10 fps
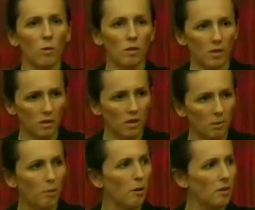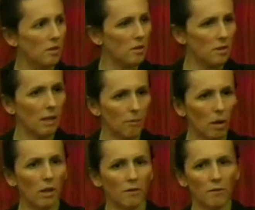doesn't experience the same
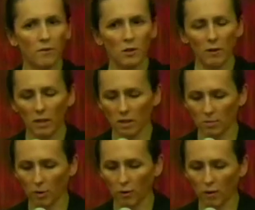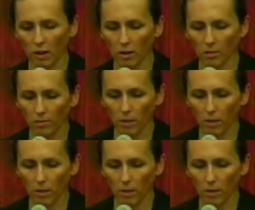kind of surveillance profile.